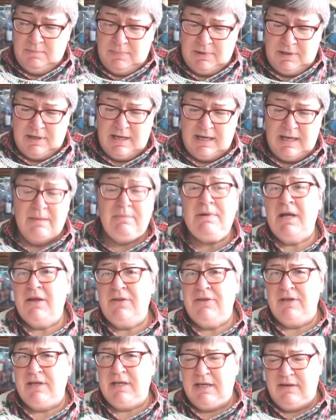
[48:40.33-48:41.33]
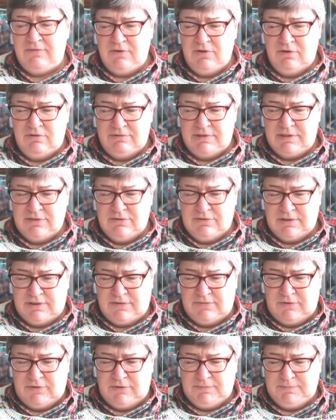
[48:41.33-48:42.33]
but I am nothing if not
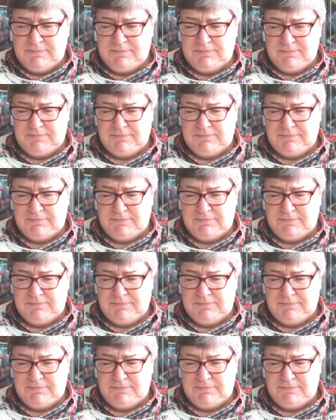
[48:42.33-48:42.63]
resourceful.